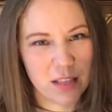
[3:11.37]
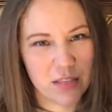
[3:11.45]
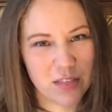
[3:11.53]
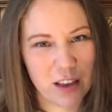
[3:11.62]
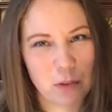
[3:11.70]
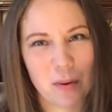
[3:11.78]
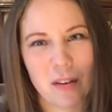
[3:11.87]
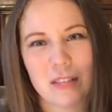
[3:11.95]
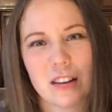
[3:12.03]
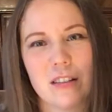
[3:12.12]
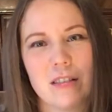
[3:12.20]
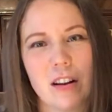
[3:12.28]
that's where it's
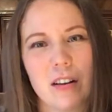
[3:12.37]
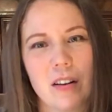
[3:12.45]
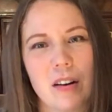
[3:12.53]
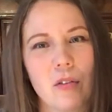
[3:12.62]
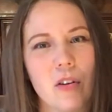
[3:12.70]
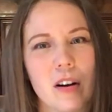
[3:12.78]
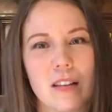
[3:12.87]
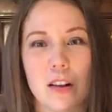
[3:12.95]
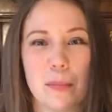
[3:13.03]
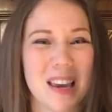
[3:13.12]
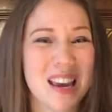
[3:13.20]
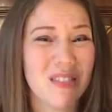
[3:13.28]
going to start going wrong because
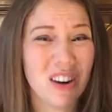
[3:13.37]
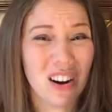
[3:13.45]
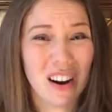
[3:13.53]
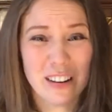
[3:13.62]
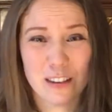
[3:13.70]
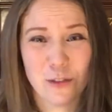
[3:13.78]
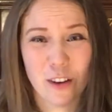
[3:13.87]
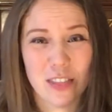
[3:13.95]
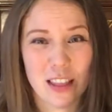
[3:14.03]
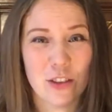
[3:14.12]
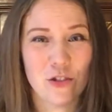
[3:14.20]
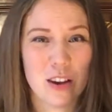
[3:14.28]
it'll be even harder to find
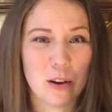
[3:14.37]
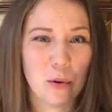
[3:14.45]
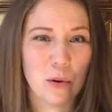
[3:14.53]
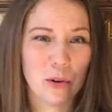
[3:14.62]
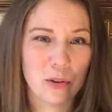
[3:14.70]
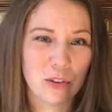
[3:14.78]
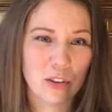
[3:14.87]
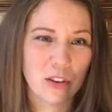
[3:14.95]
that G chord.